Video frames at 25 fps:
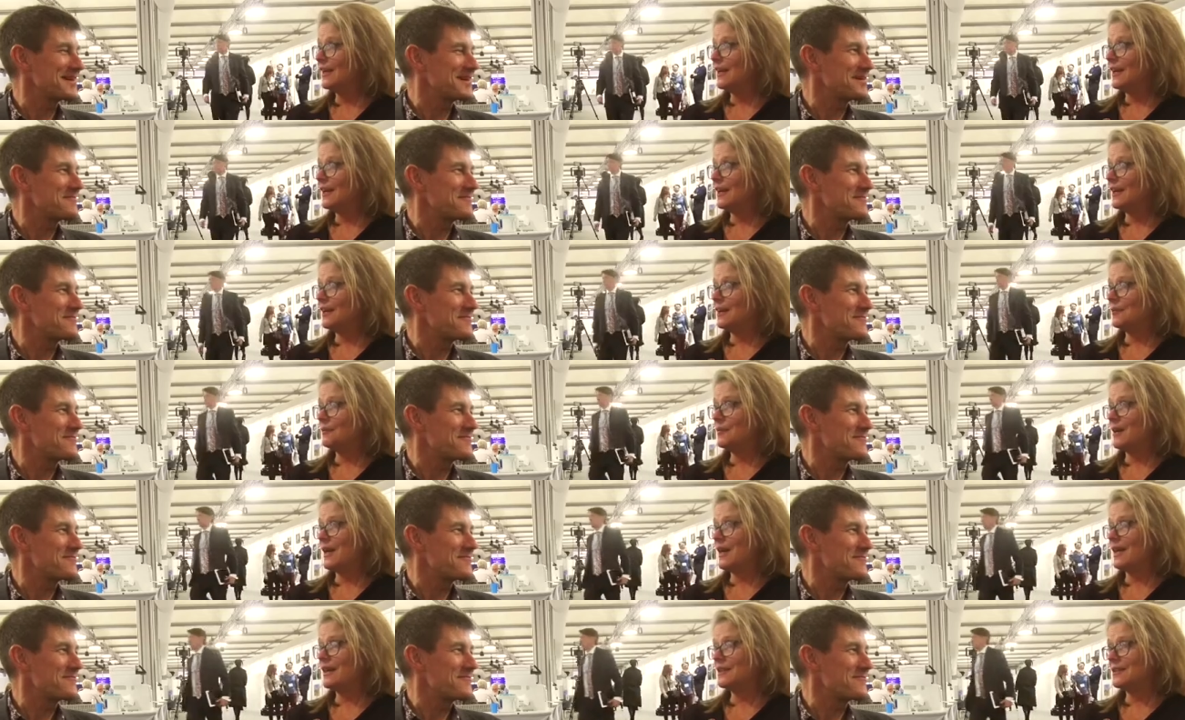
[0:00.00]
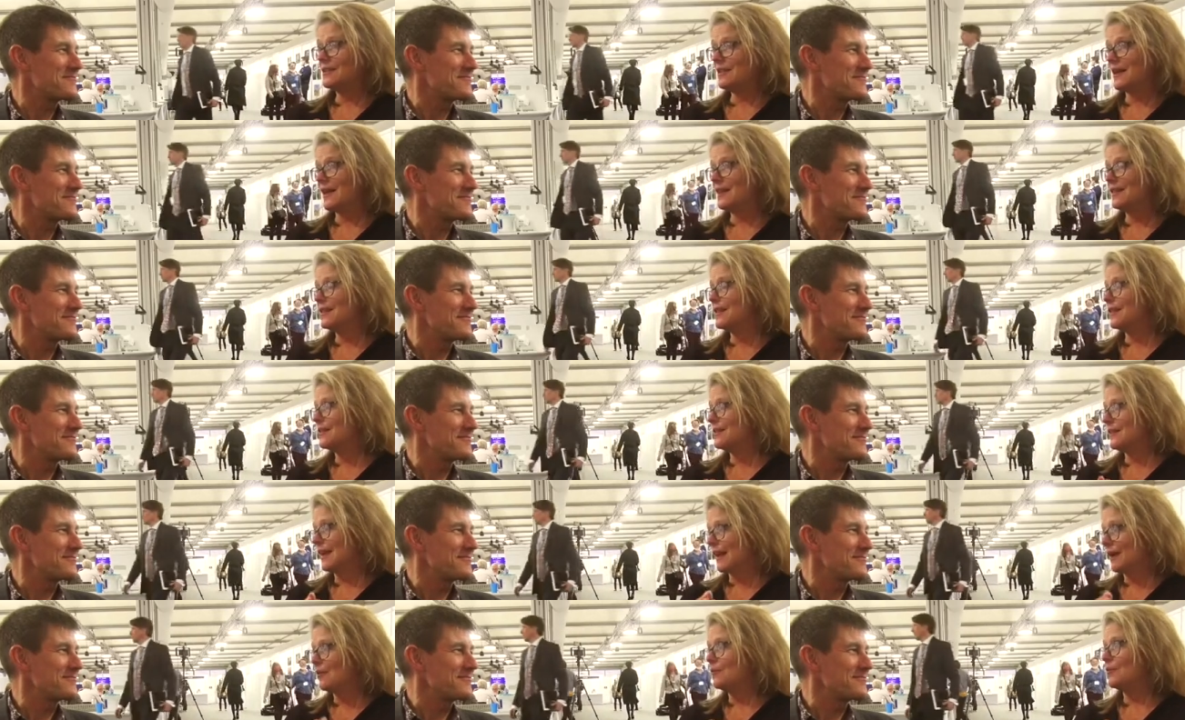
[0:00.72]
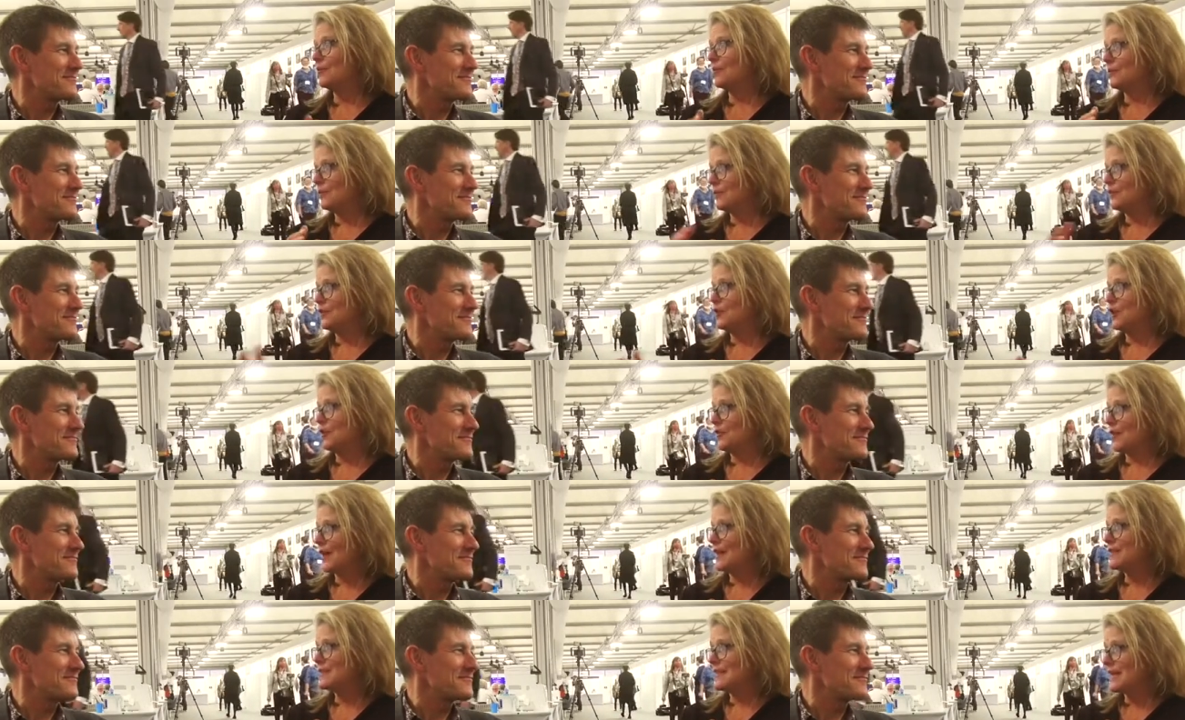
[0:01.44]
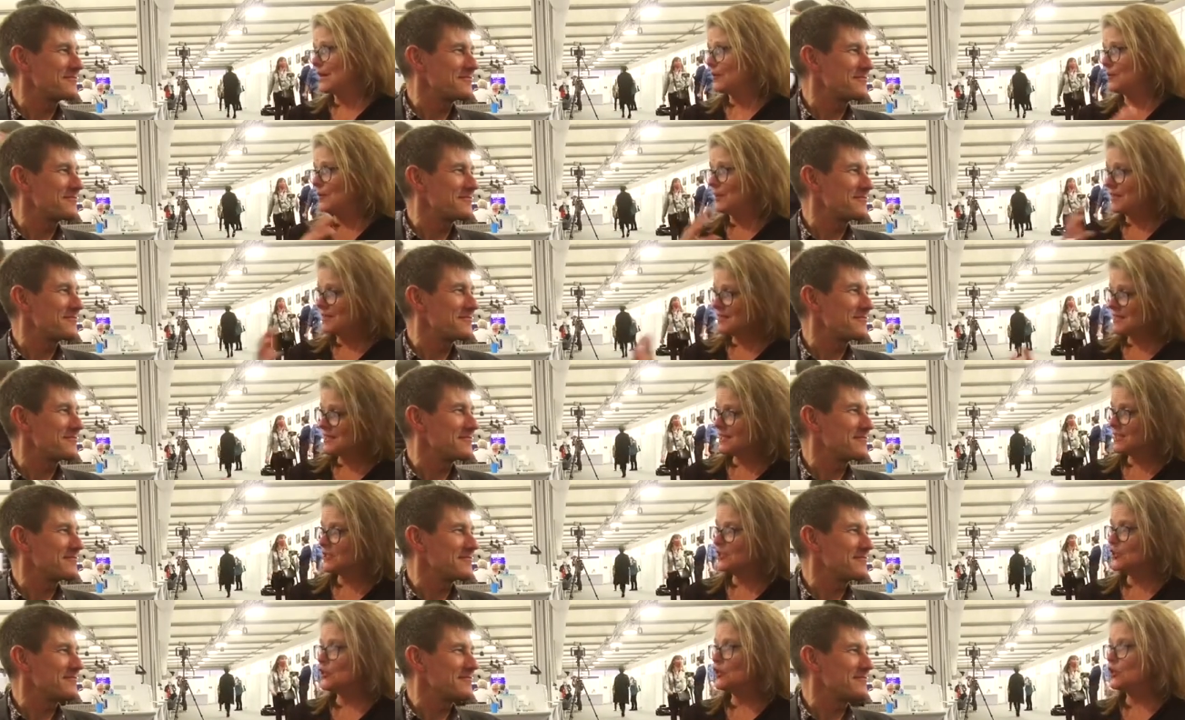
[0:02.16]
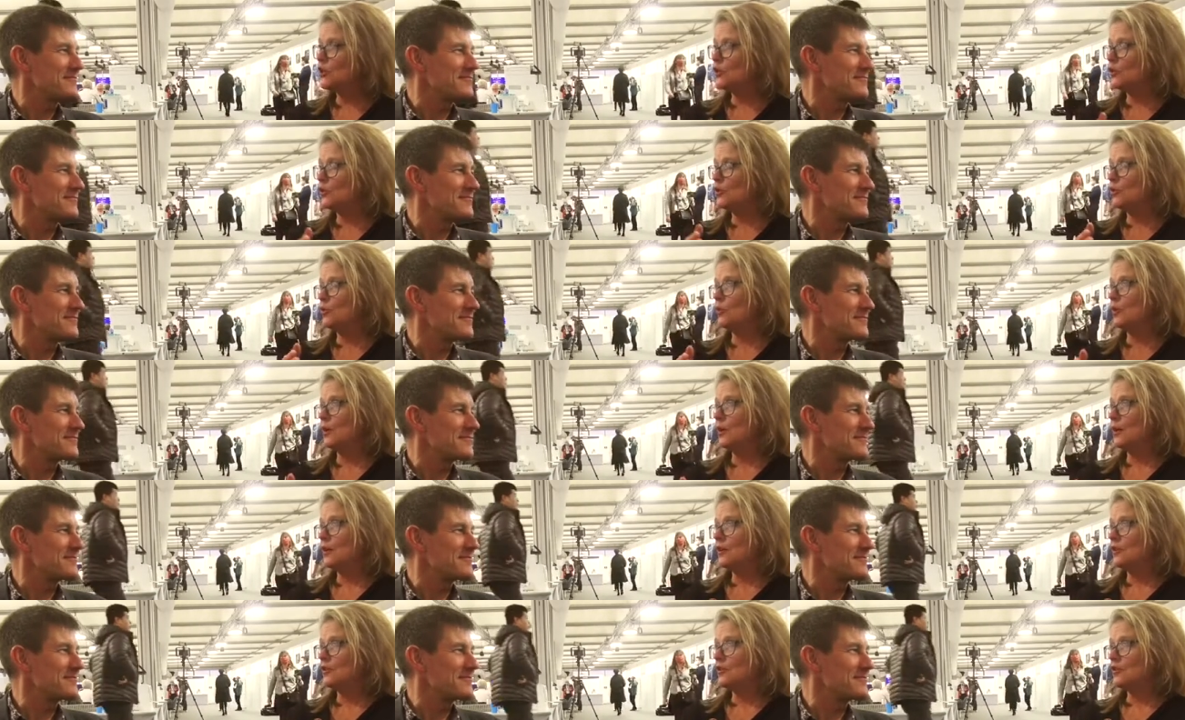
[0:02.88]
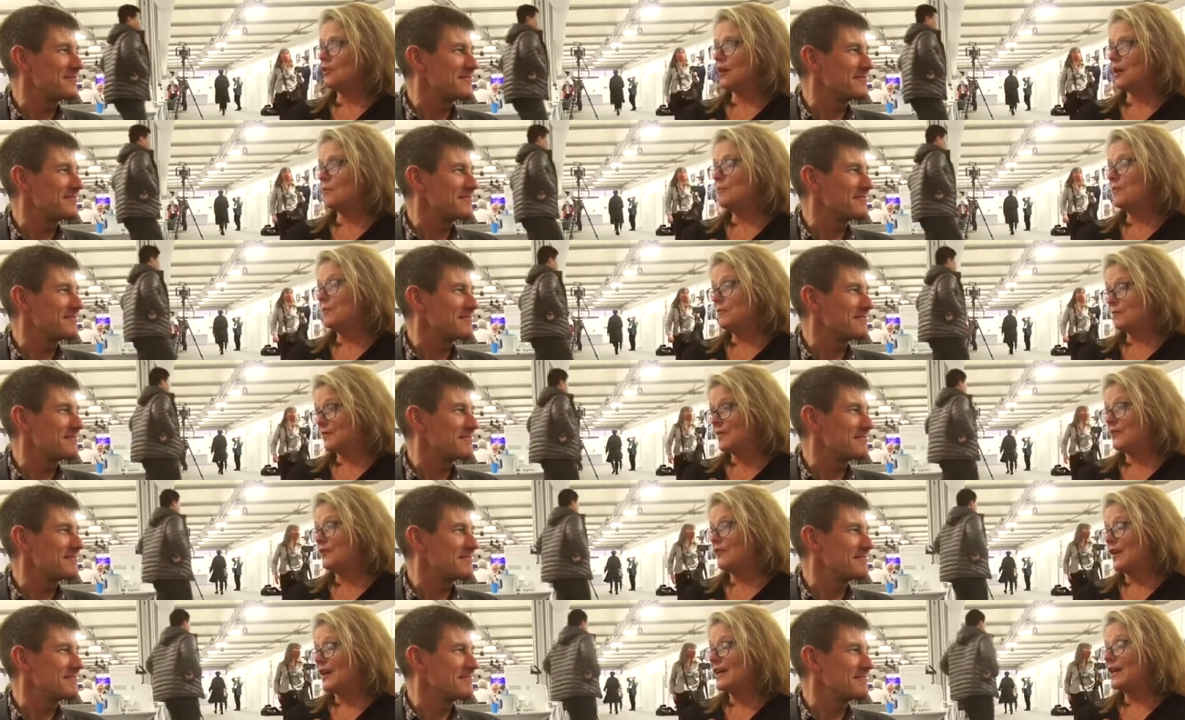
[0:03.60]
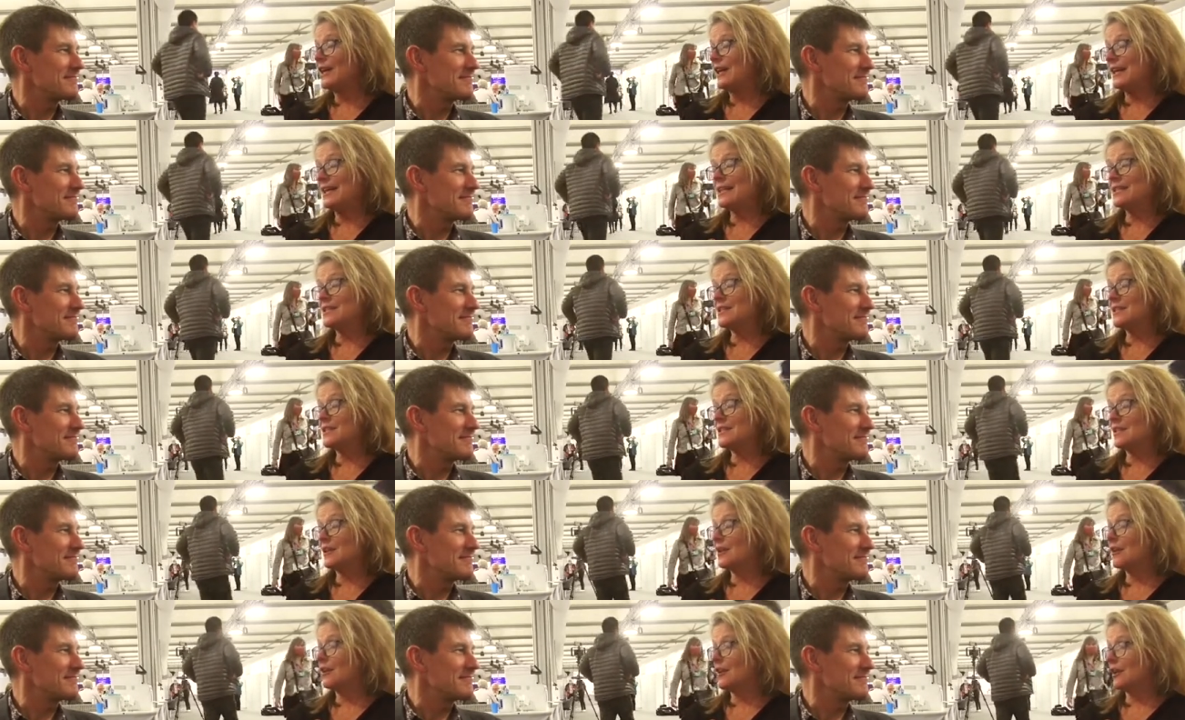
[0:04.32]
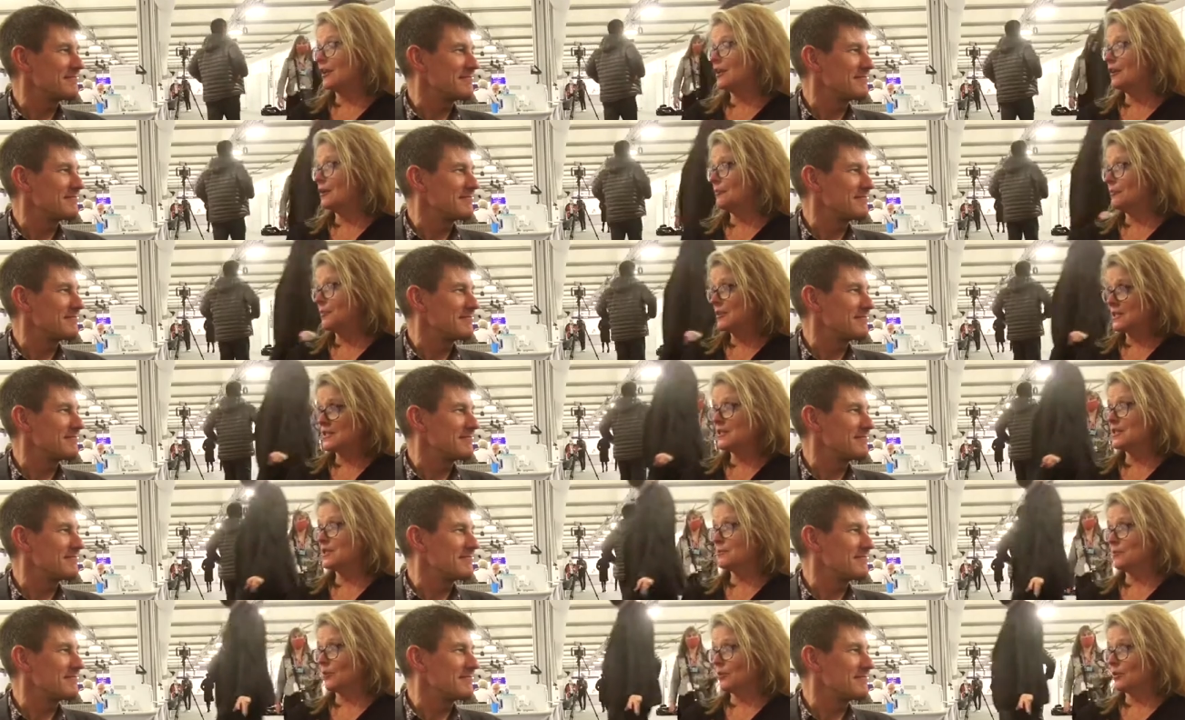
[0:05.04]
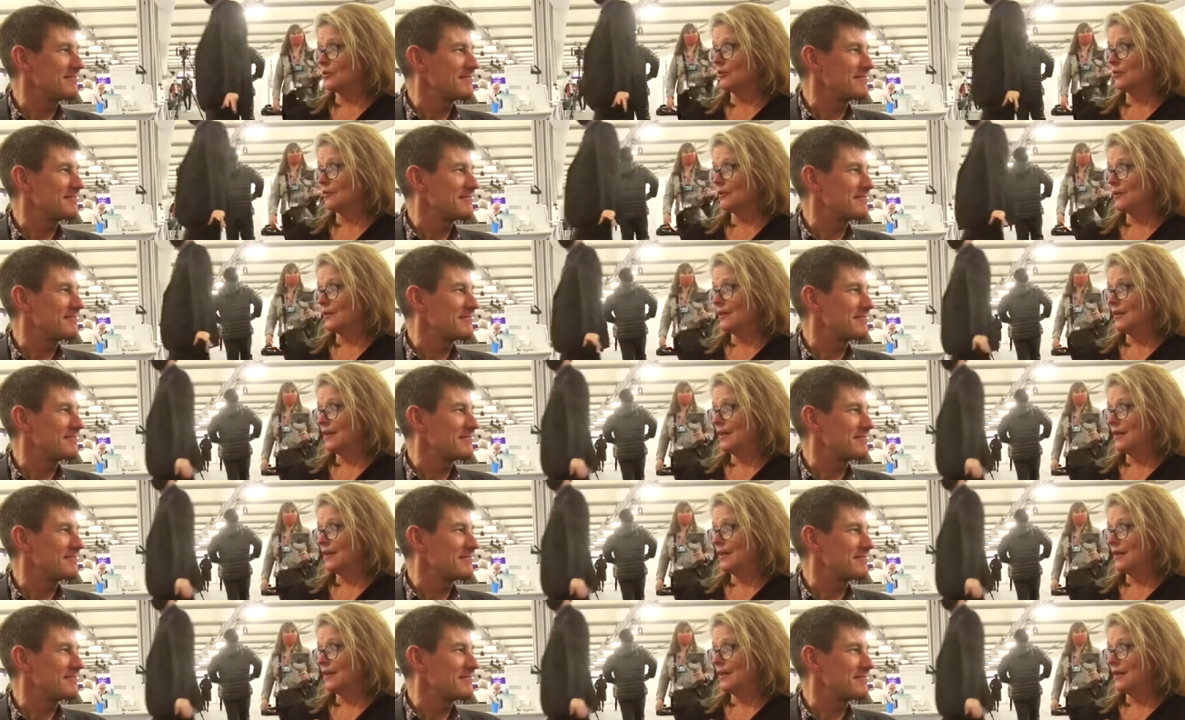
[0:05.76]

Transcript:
Speaker 1: yeah. um, and and then that, you know, that's how we can set a new. I mean, frankly, it's a circular business model